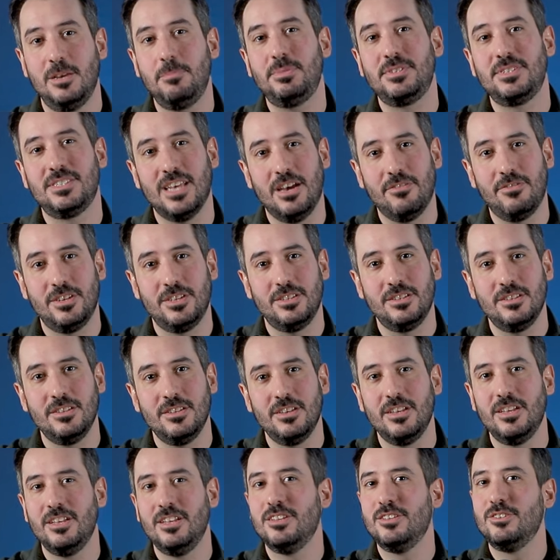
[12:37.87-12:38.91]
Tip 7
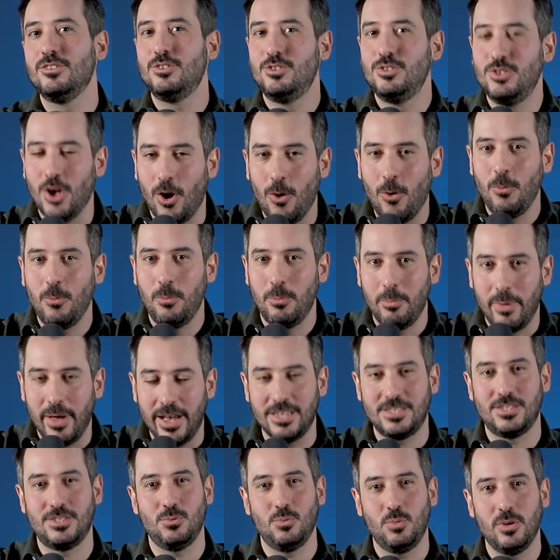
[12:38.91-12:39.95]
don't
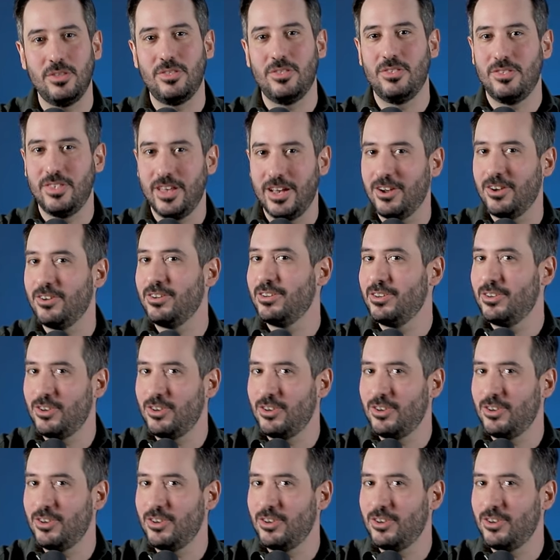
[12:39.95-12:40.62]
mess with their